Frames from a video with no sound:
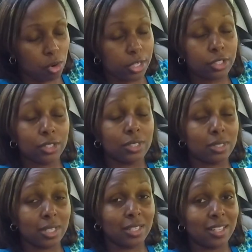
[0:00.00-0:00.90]
it's good to
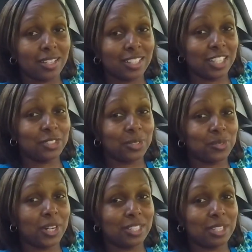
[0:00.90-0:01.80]
see that the
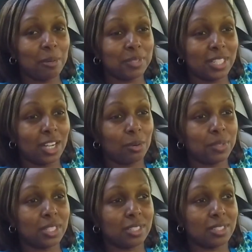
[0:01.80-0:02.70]
interest rate is coming
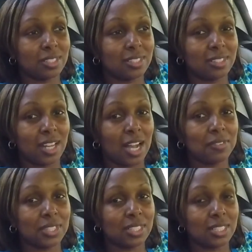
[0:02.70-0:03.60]
down, because
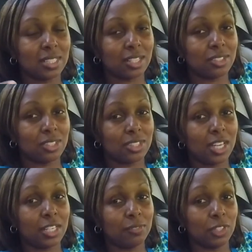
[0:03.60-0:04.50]
obviously that's going to
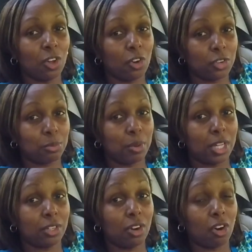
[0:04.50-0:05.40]
take even longer to
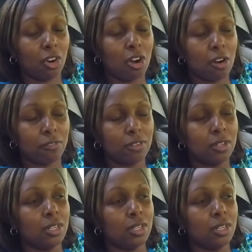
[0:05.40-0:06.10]
pay the car off.